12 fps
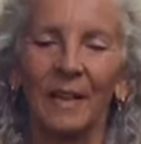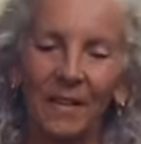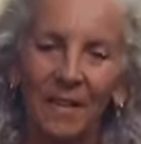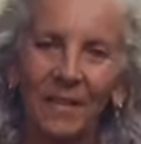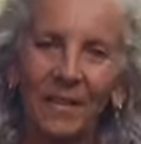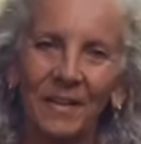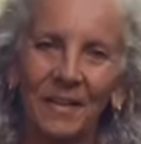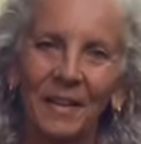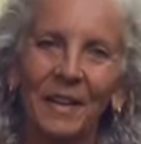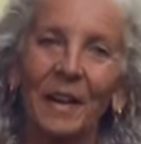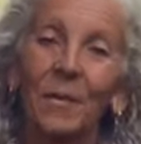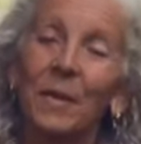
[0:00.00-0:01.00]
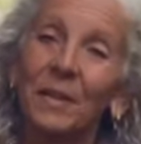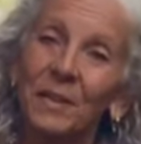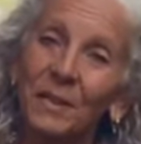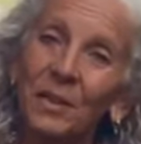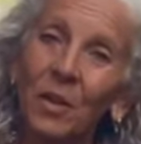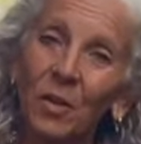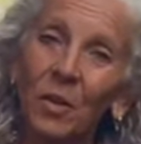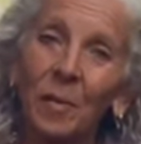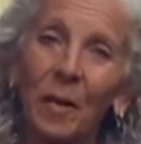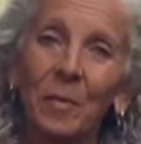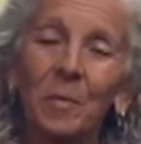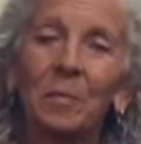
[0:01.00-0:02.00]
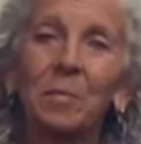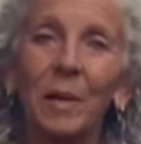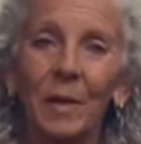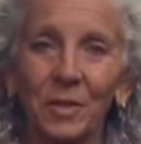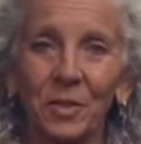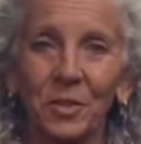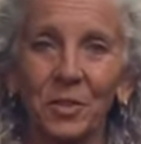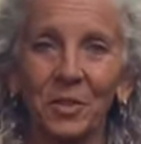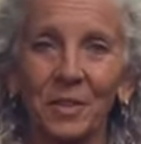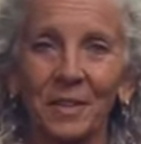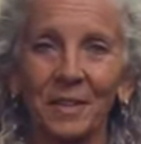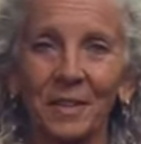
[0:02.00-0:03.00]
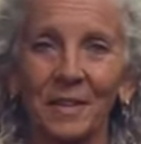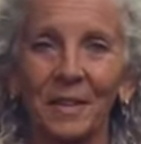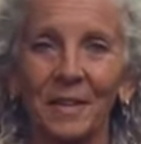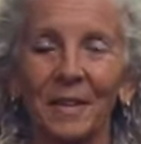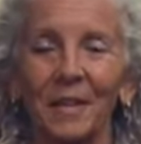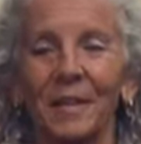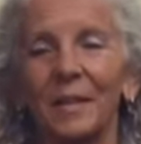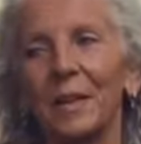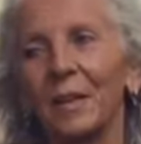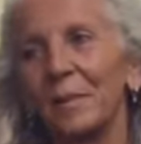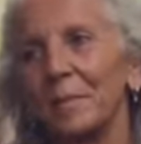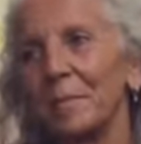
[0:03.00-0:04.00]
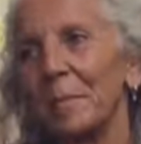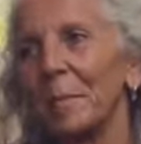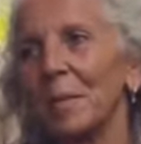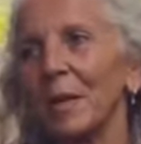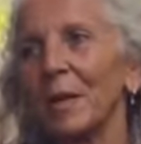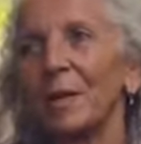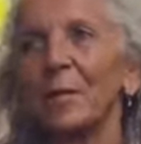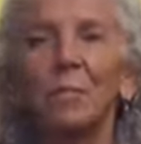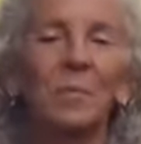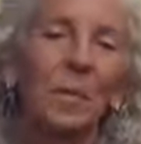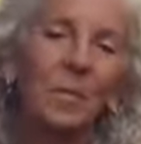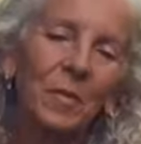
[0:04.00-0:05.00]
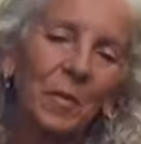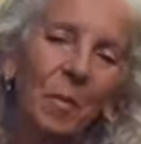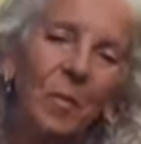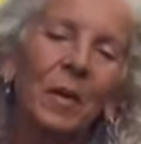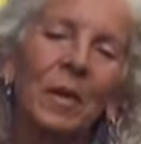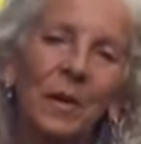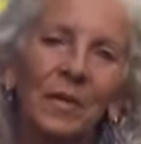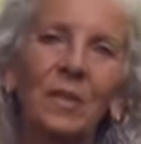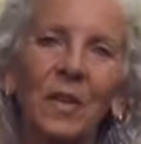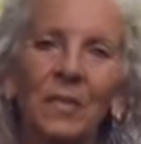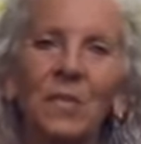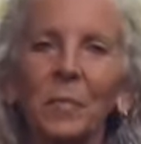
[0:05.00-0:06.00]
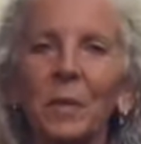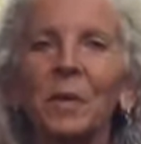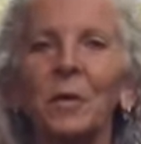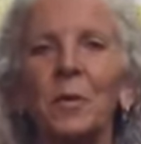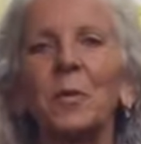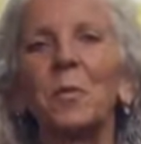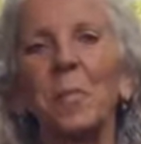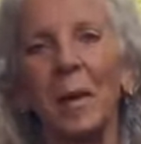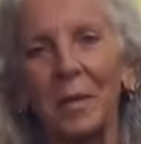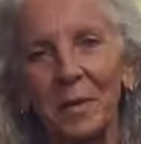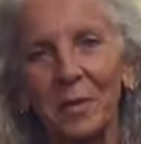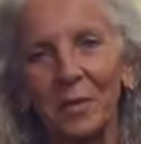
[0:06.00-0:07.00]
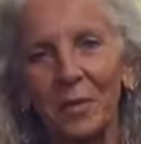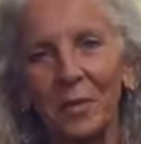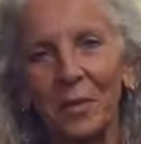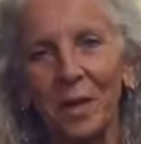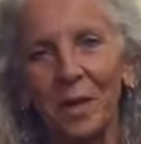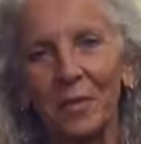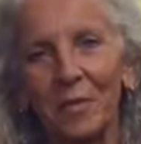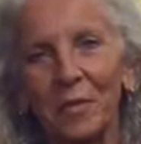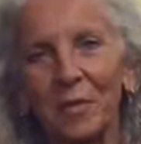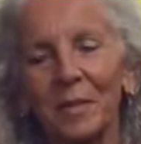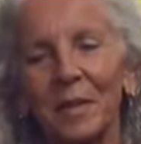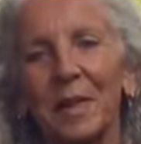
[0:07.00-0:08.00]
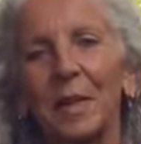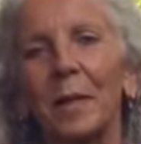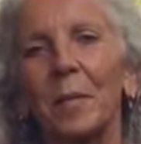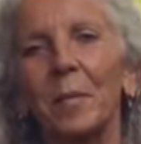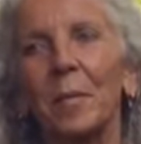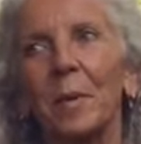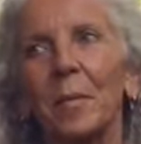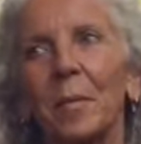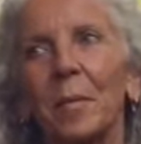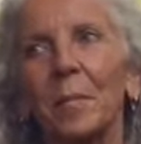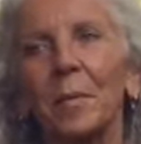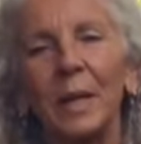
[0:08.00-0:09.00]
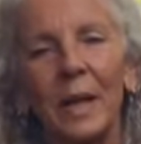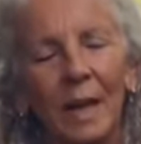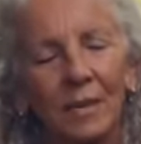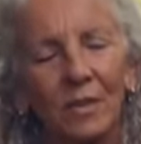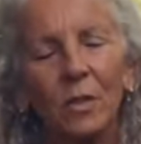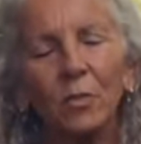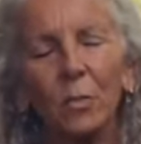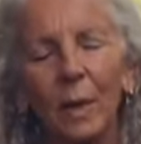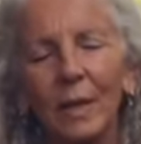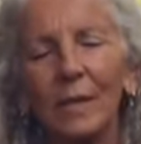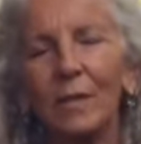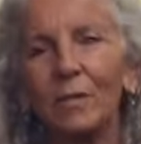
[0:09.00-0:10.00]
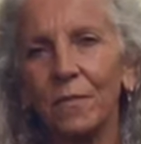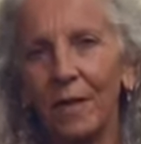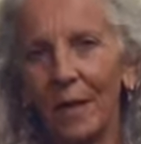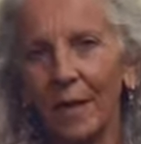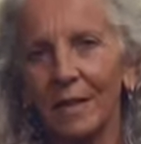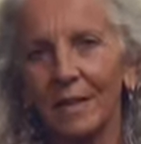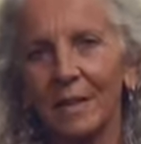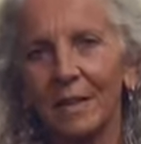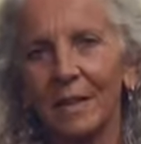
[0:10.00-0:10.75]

Hi there. I wanted to talk about posture. Maybe someone has said something to you about it in your life, but it has a great effect